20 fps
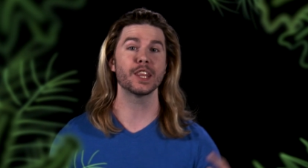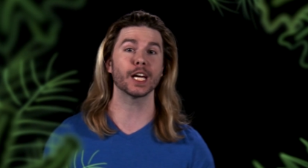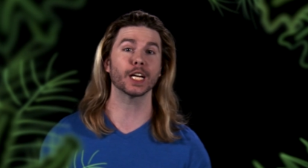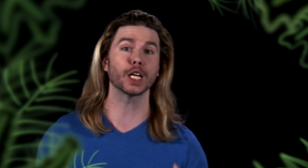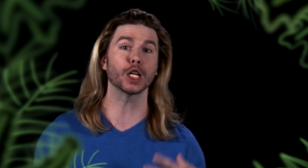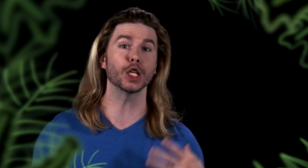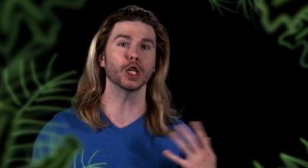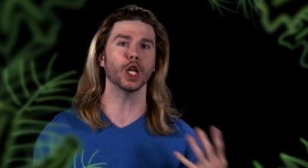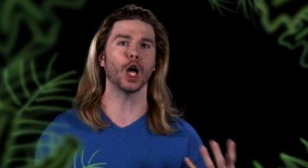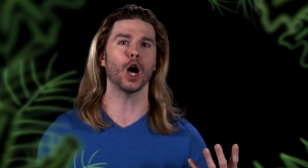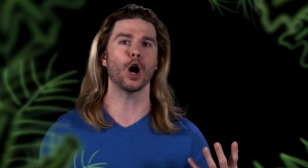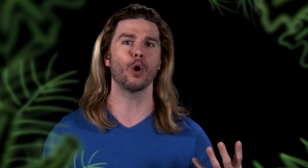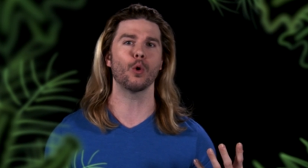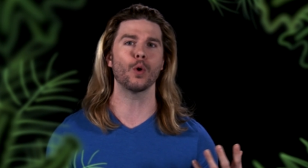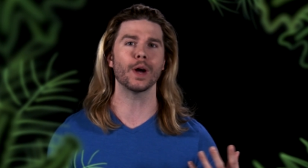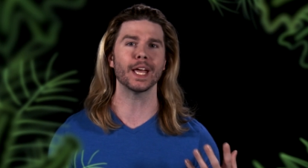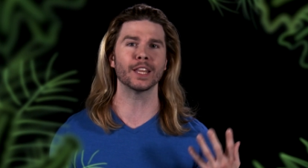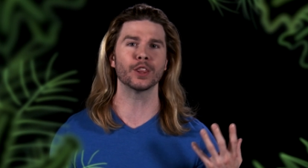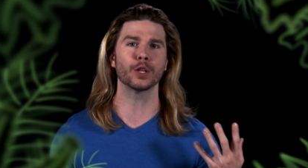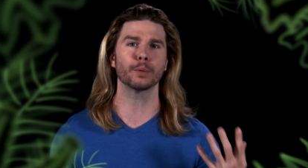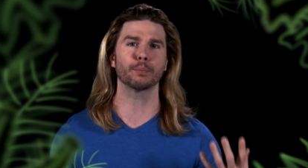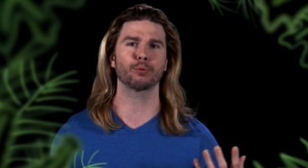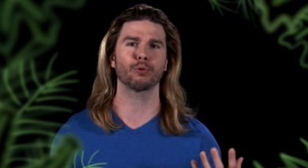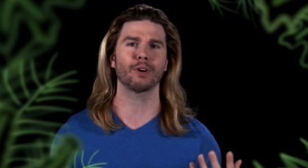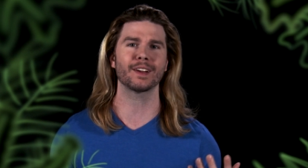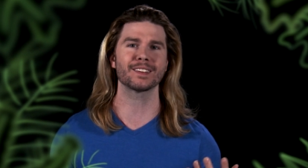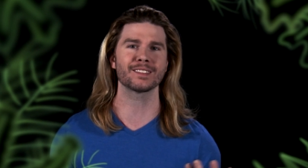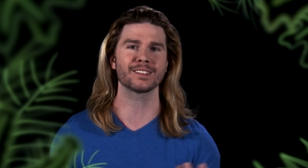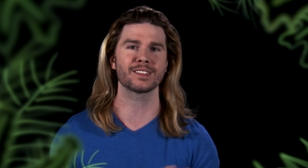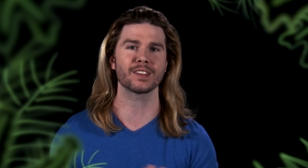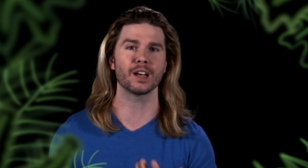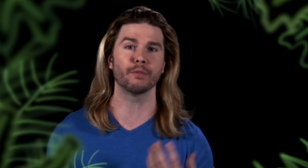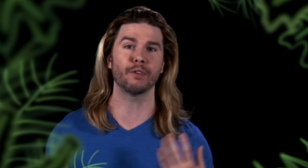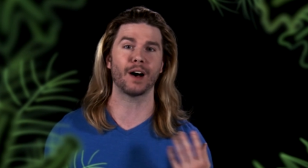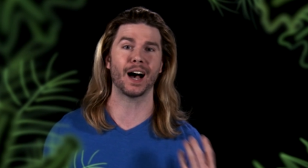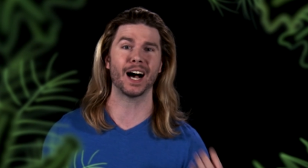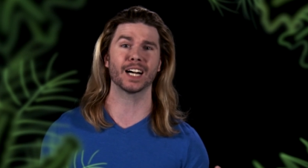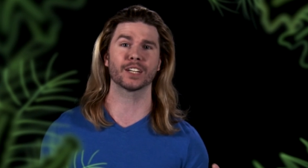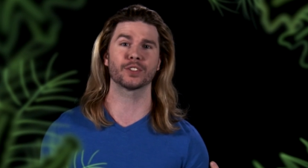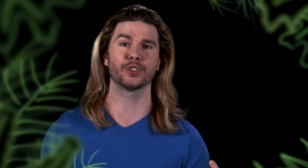that glow in the presence of
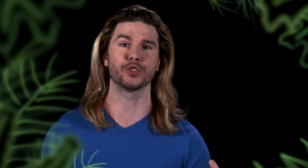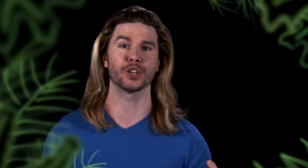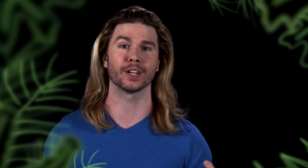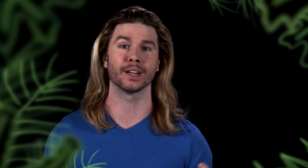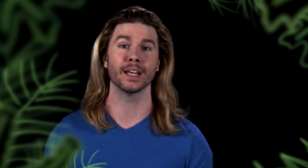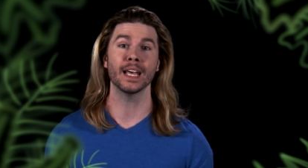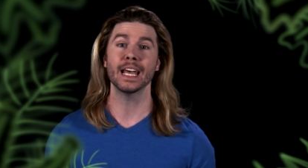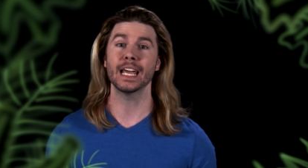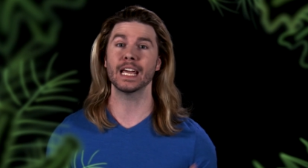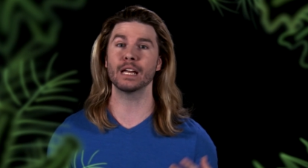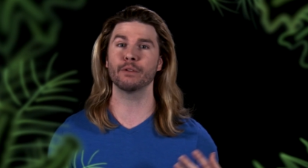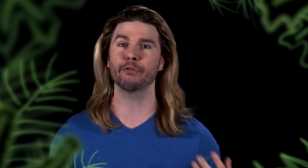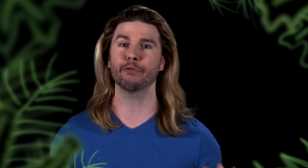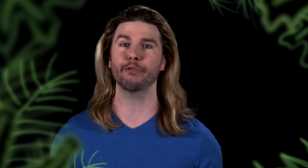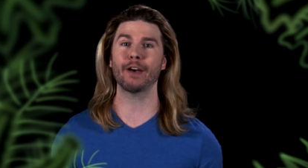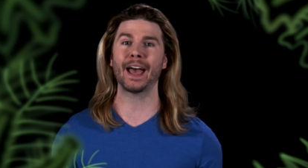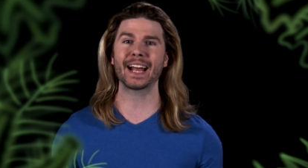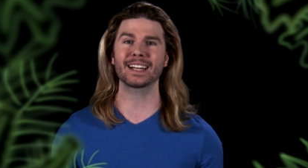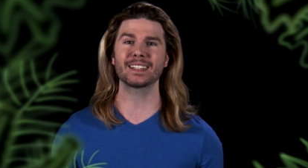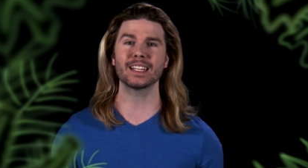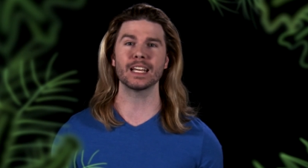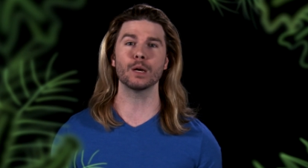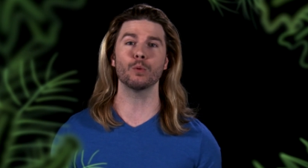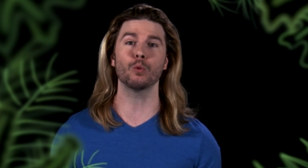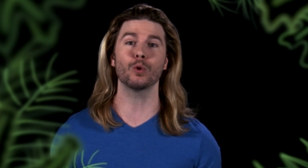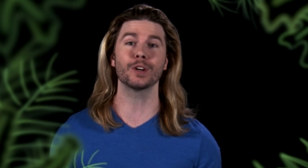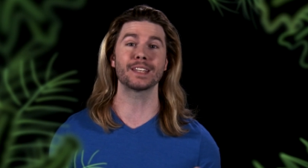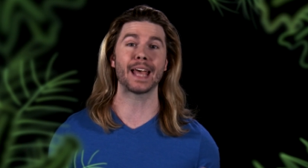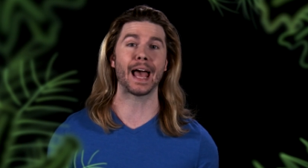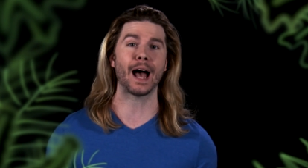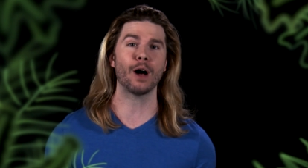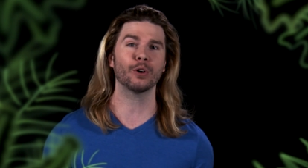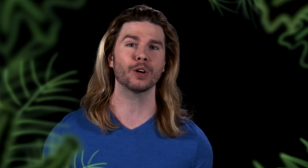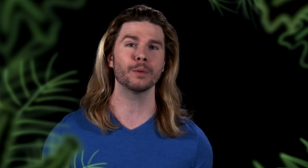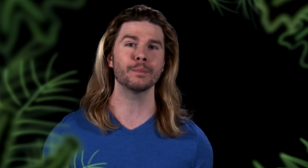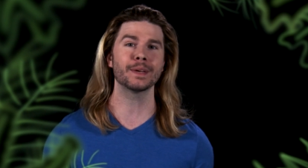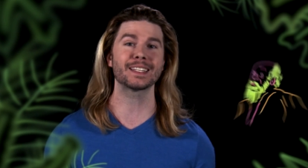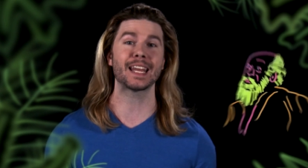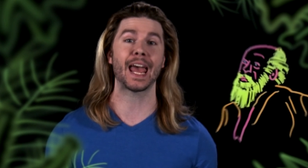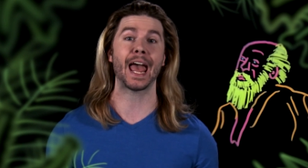oxygen. In fact, it was
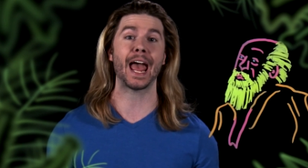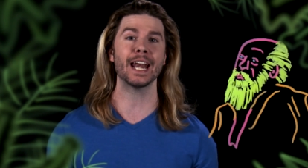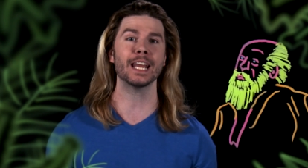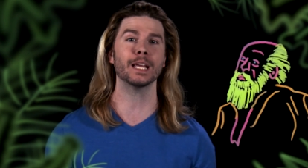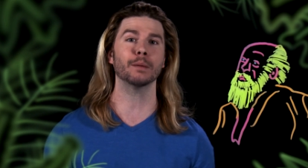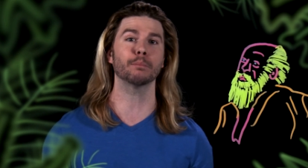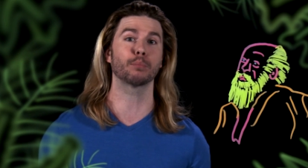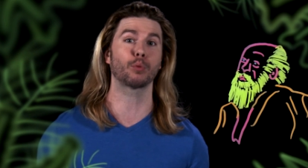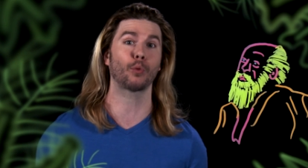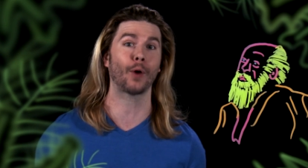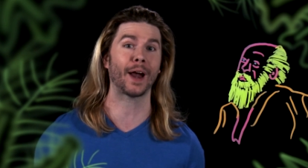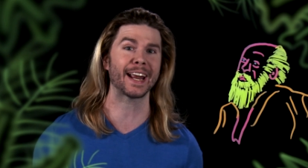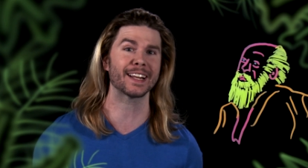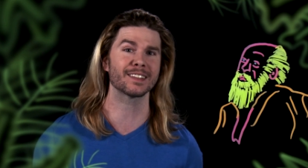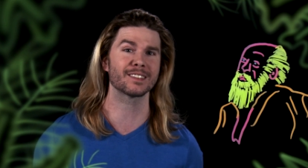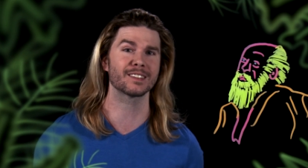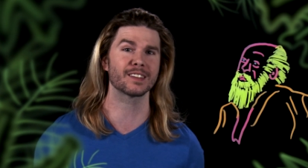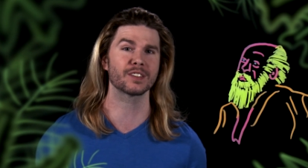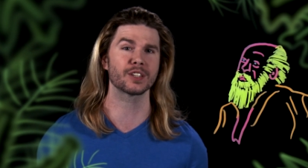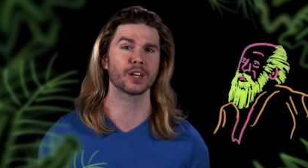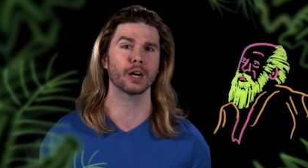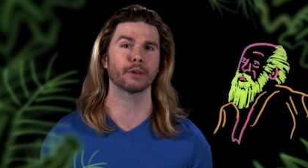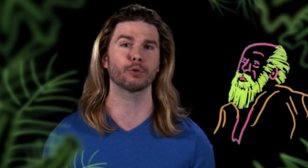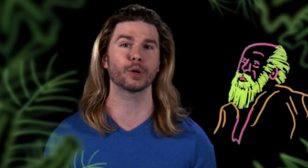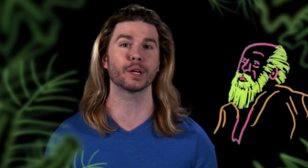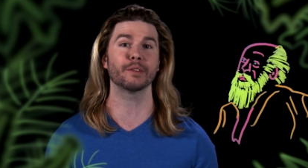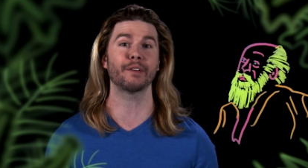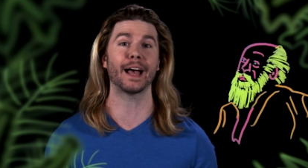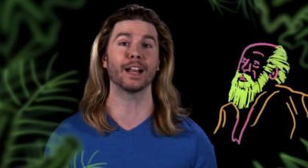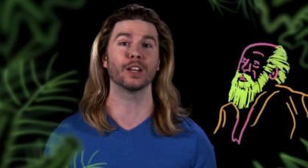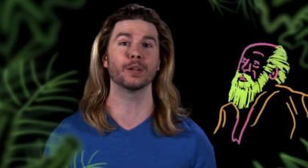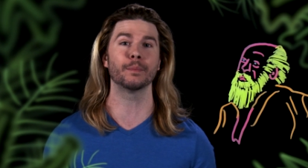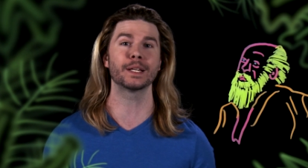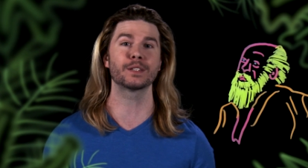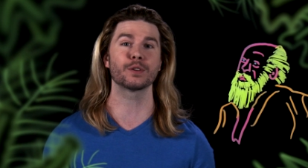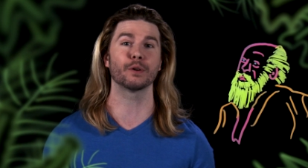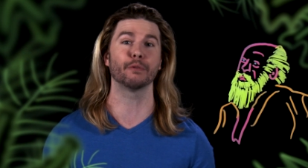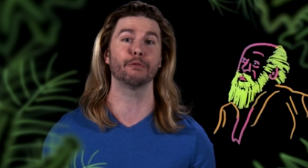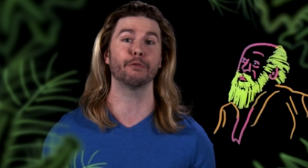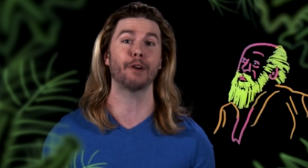alchemist Henning Brand's discovery of
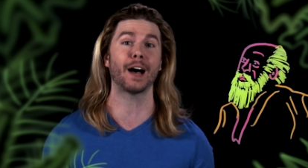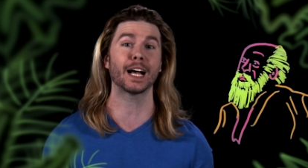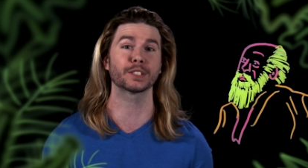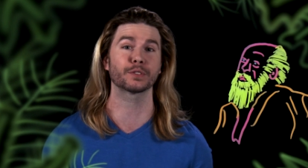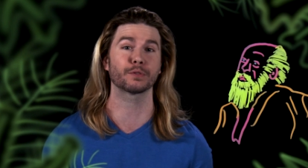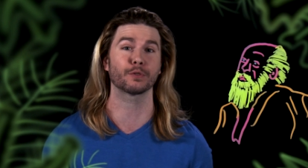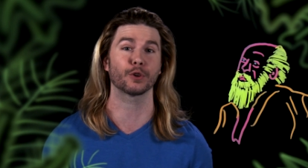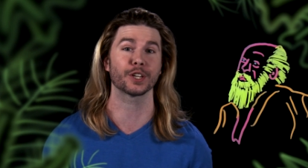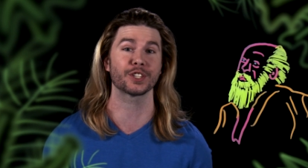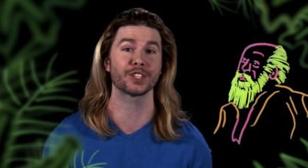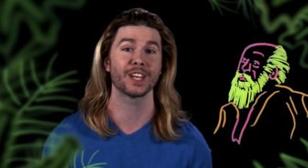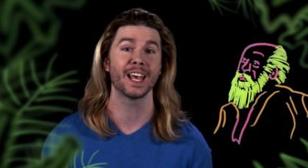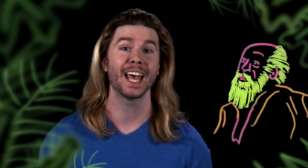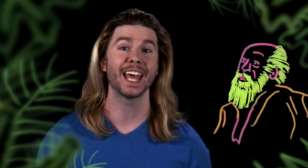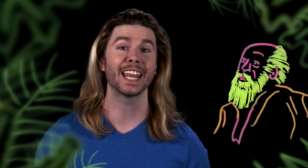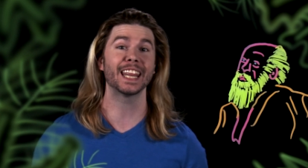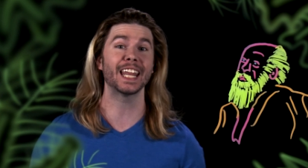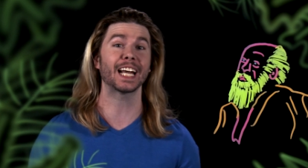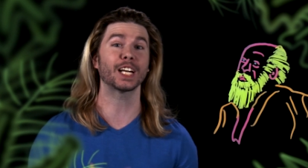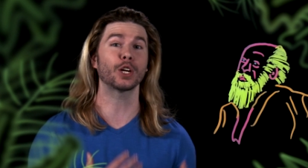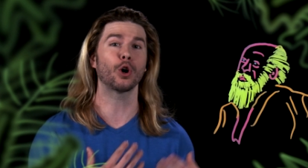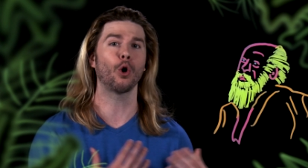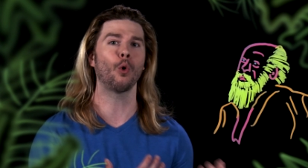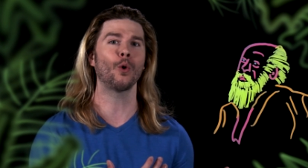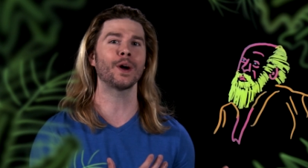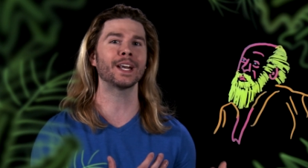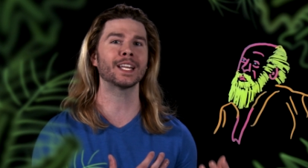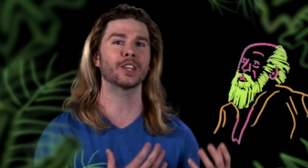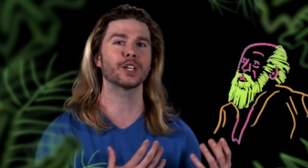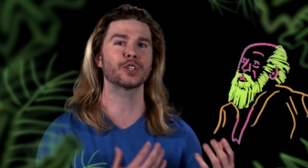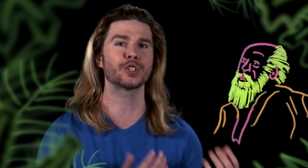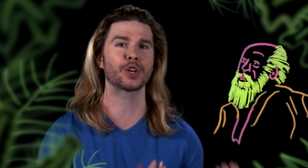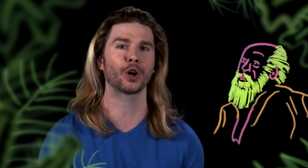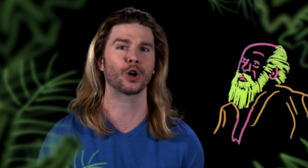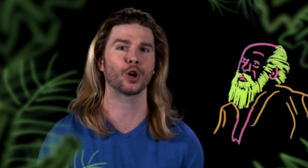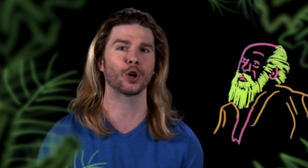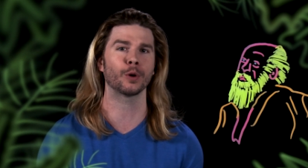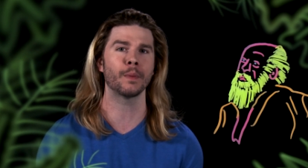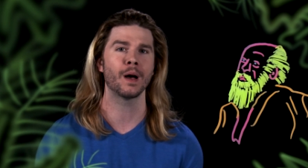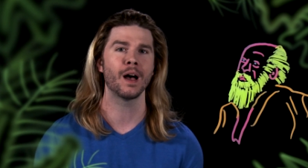elemental phosphorus that coined the
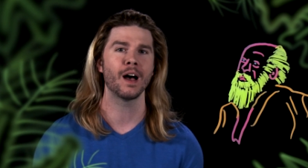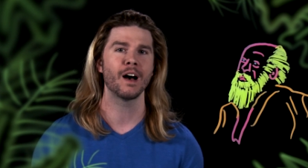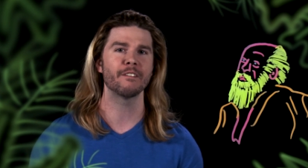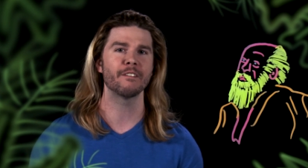term